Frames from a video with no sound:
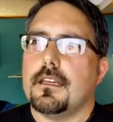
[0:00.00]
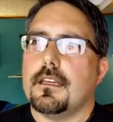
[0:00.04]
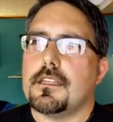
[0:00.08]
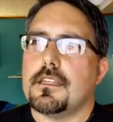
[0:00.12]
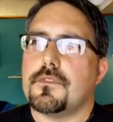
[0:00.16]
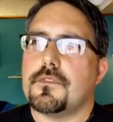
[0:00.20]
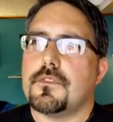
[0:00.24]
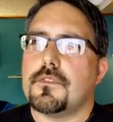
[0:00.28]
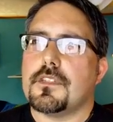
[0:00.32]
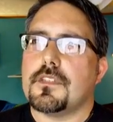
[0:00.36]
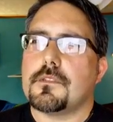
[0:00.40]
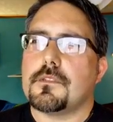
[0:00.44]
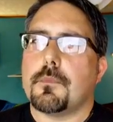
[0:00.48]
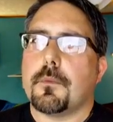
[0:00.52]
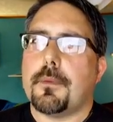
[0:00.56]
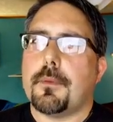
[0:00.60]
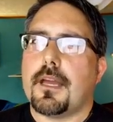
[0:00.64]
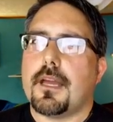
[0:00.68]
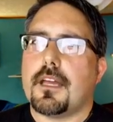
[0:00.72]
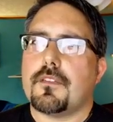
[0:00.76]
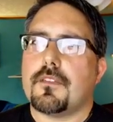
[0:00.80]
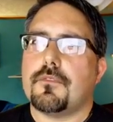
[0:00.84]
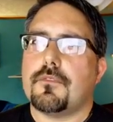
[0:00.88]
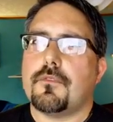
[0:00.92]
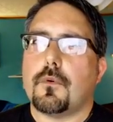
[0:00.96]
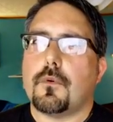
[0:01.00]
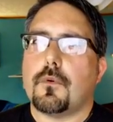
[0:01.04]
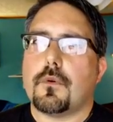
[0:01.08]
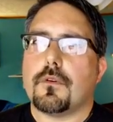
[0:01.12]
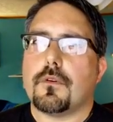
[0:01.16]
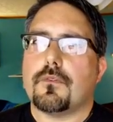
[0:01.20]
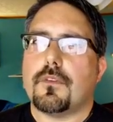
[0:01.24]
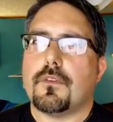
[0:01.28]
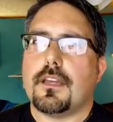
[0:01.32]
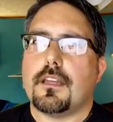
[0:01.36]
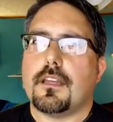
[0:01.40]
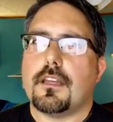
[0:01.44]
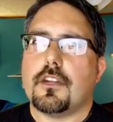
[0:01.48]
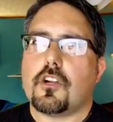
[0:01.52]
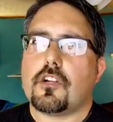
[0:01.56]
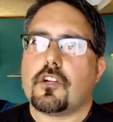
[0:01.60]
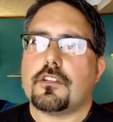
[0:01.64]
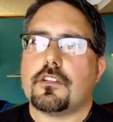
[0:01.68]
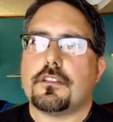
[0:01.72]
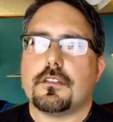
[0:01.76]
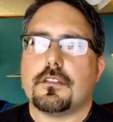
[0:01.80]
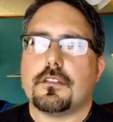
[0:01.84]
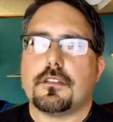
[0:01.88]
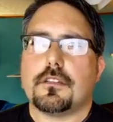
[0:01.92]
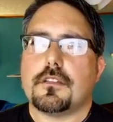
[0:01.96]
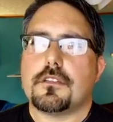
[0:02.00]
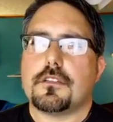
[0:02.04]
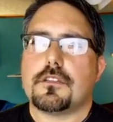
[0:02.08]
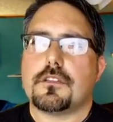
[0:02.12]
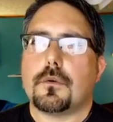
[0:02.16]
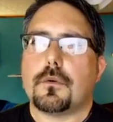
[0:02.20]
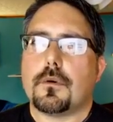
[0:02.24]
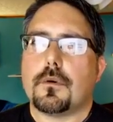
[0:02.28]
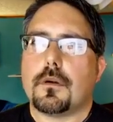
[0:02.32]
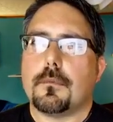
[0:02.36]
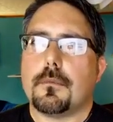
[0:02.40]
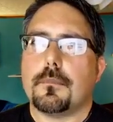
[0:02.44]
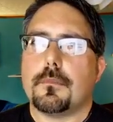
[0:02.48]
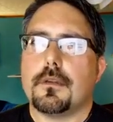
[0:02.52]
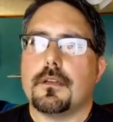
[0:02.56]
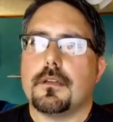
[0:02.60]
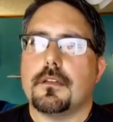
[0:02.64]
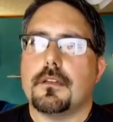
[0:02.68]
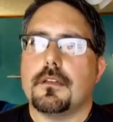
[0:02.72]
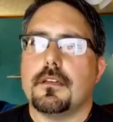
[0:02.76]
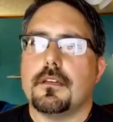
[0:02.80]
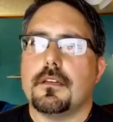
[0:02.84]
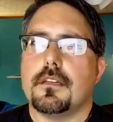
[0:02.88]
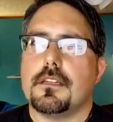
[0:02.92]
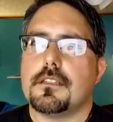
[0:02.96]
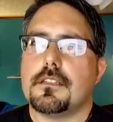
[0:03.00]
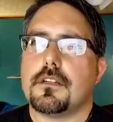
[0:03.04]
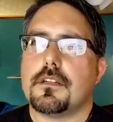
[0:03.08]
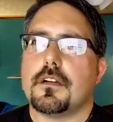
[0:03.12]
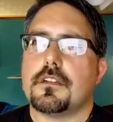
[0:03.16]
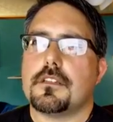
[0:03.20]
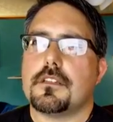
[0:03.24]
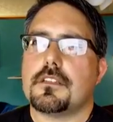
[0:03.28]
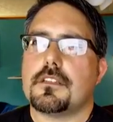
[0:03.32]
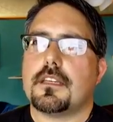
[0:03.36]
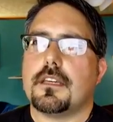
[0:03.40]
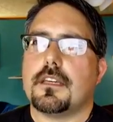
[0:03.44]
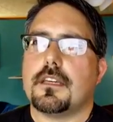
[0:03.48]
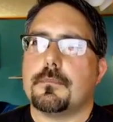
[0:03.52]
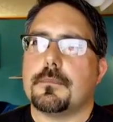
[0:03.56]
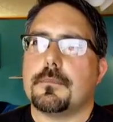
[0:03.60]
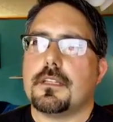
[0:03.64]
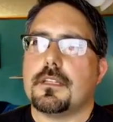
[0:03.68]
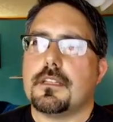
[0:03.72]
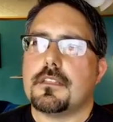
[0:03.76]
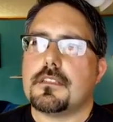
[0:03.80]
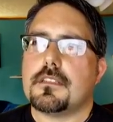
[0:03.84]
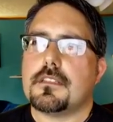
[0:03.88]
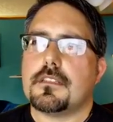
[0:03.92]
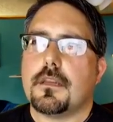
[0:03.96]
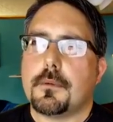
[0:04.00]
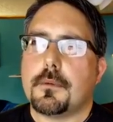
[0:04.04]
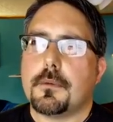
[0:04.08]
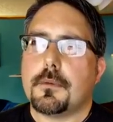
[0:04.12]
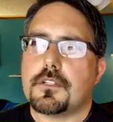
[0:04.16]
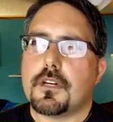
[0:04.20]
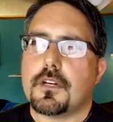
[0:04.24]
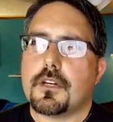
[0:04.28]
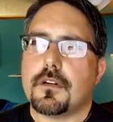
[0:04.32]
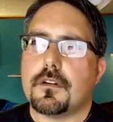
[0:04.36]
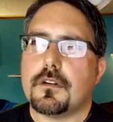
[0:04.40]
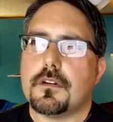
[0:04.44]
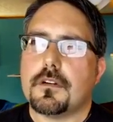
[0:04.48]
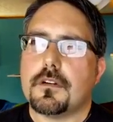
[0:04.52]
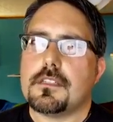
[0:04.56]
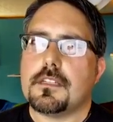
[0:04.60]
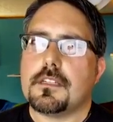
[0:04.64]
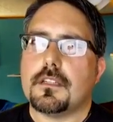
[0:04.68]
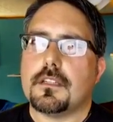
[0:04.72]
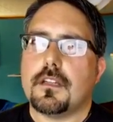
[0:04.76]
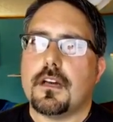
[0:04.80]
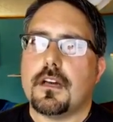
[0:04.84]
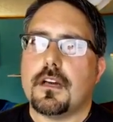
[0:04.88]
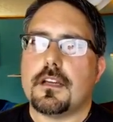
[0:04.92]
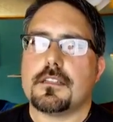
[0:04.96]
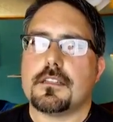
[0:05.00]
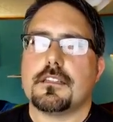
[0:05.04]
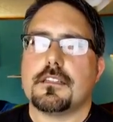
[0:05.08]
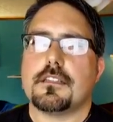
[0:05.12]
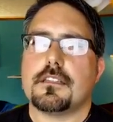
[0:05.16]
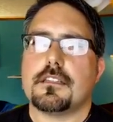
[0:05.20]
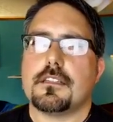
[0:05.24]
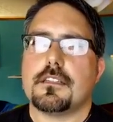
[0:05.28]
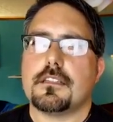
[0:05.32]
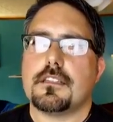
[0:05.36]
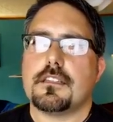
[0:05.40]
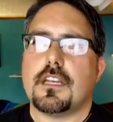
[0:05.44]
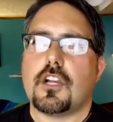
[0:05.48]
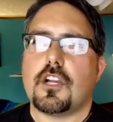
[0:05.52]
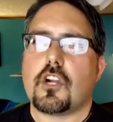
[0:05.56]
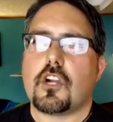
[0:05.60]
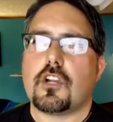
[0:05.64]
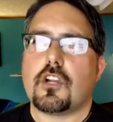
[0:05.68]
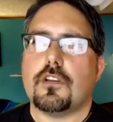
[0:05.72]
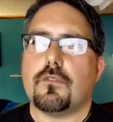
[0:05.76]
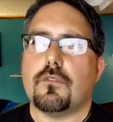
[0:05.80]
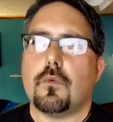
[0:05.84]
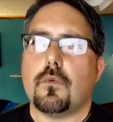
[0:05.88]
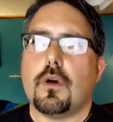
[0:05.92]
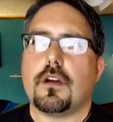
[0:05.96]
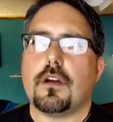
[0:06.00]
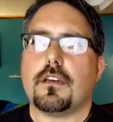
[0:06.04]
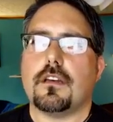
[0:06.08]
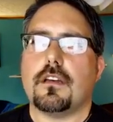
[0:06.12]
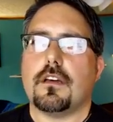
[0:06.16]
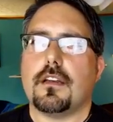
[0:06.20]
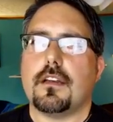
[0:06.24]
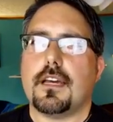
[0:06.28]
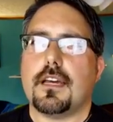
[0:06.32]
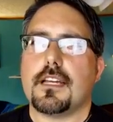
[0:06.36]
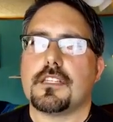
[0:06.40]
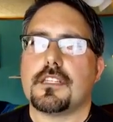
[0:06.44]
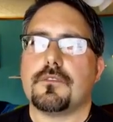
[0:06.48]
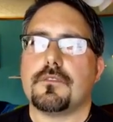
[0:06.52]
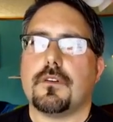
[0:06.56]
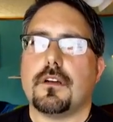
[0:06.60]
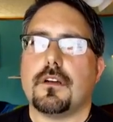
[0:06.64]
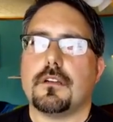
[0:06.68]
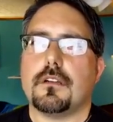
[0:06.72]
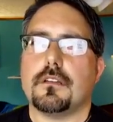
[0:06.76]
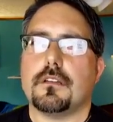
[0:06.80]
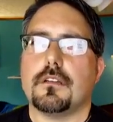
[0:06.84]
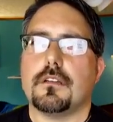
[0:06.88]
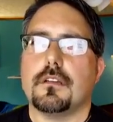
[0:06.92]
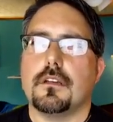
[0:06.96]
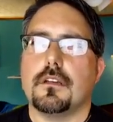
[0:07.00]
His visible path forward vanished into the storm. His heart skipped and his stomach turned as he lost the sensation of walking on asphalt.